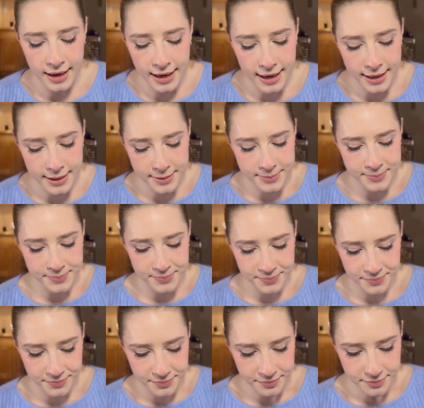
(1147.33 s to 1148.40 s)

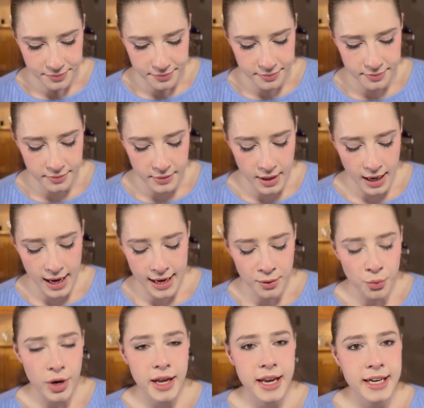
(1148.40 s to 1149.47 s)

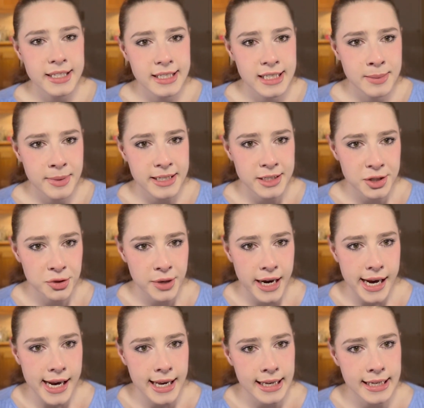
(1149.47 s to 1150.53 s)
And work at a
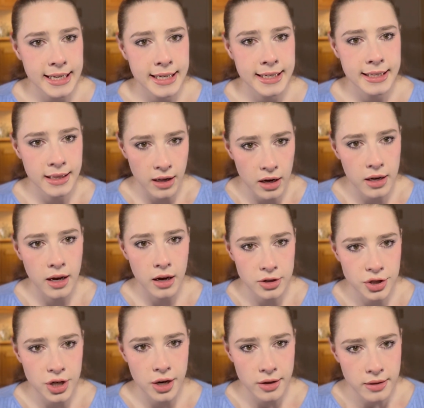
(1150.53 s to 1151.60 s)
dispensary like
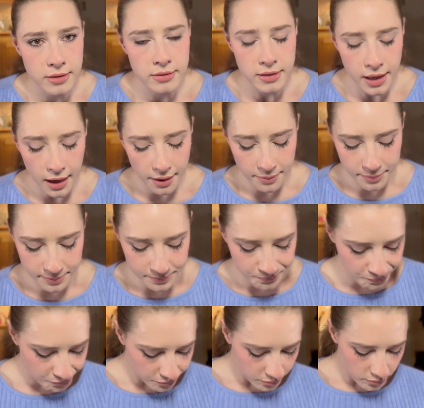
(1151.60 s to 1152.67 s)
I do. Yeah.
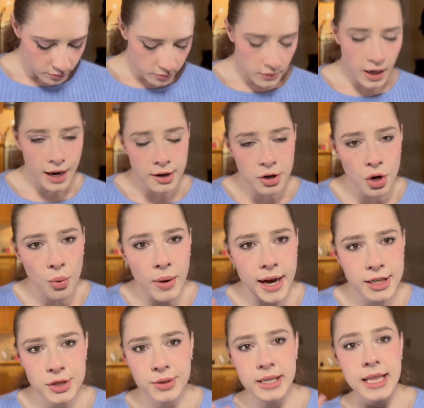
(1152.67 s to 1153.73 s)
I don't know
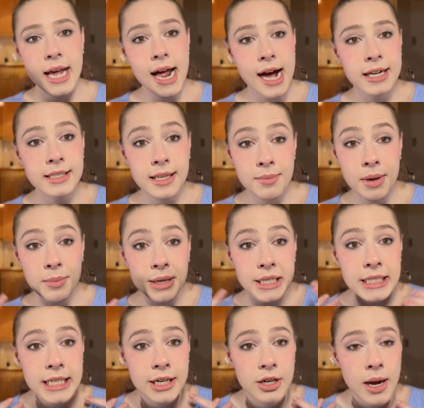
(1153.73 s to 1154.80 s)
why doing that accent made
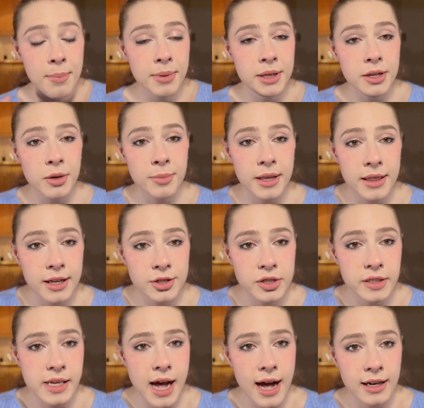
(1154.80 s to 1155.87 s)
me tear up a little bit. That
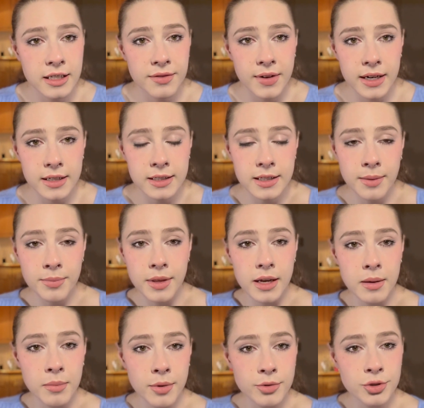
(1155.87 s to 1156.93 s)
just activated
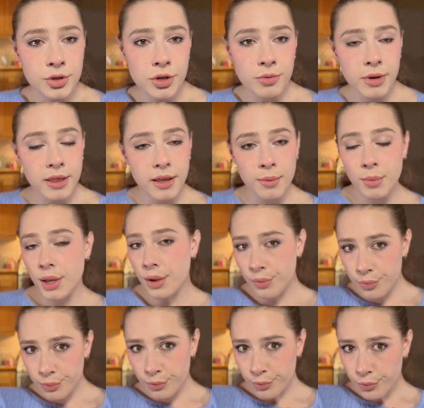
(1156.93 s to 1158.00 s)
something emotional within me.